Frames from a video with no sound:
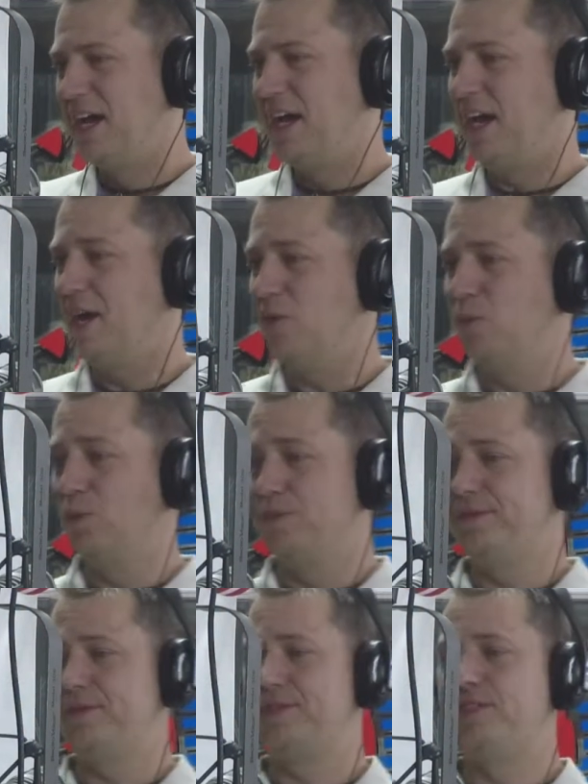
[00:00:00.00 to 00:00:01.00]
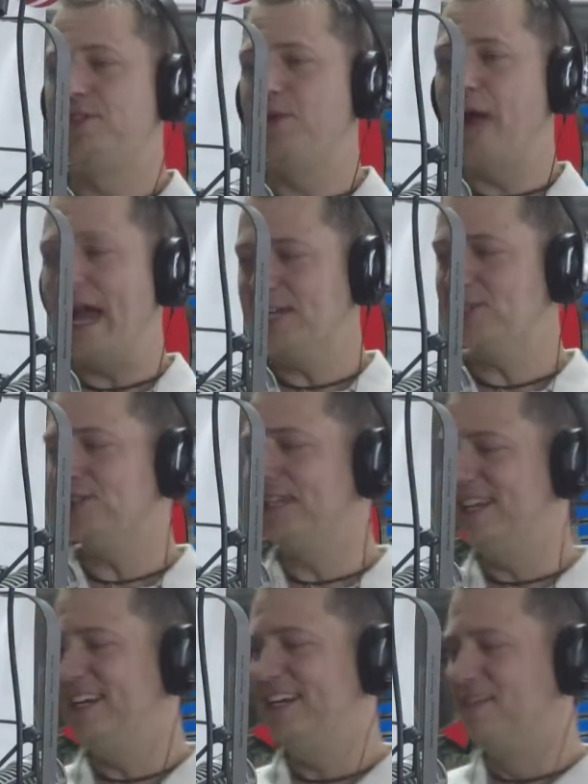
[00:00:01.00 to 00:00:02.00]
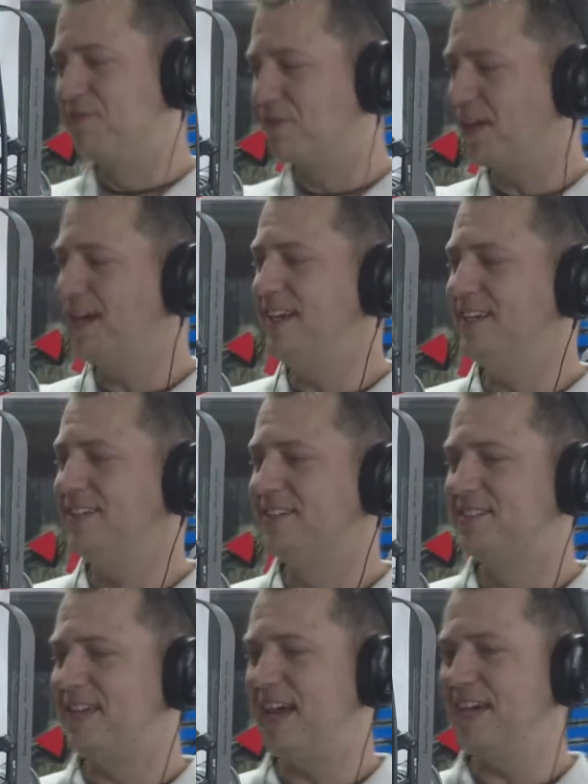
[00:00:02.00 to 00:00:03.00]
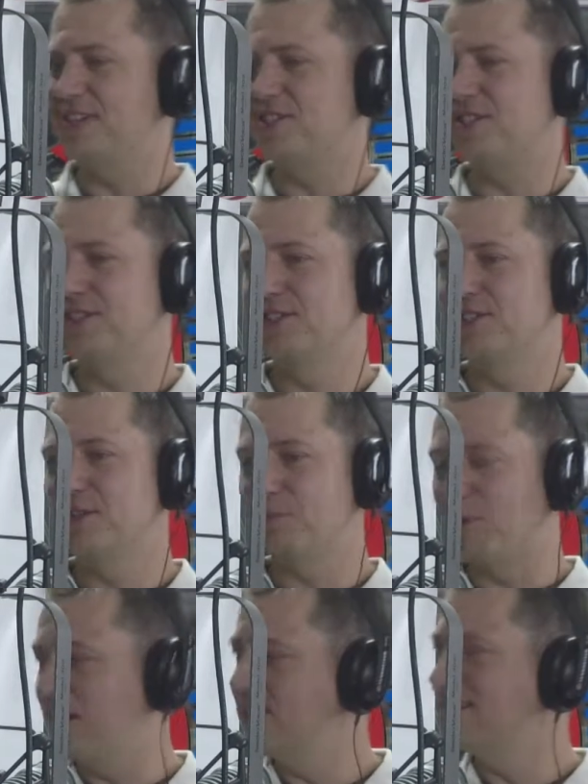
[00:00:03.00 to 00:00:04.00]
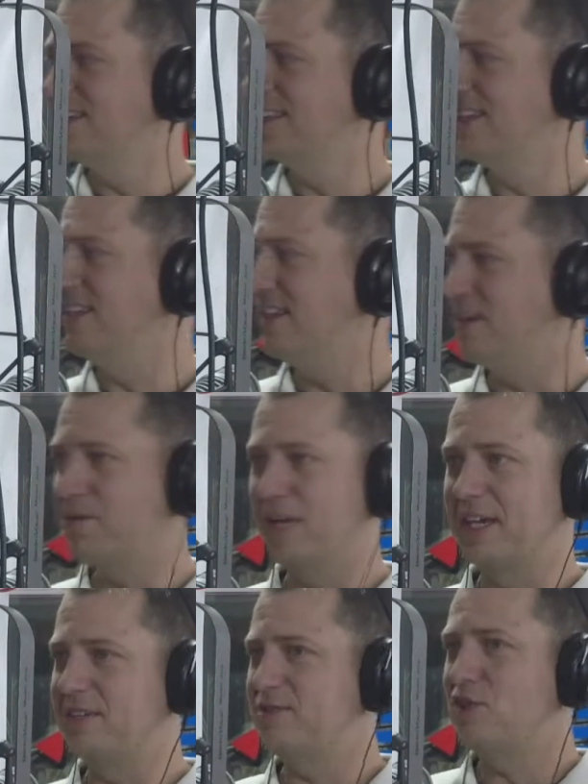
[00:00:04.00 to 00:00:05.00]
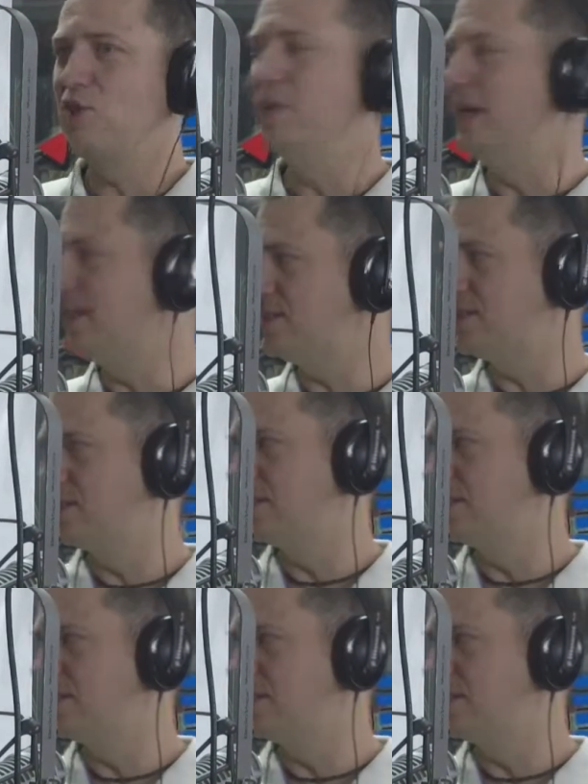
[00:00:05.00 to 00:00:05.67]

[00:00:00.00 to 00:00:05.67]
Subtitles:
Yeah. To actually get it inflated takes surprisingly like 2 minutes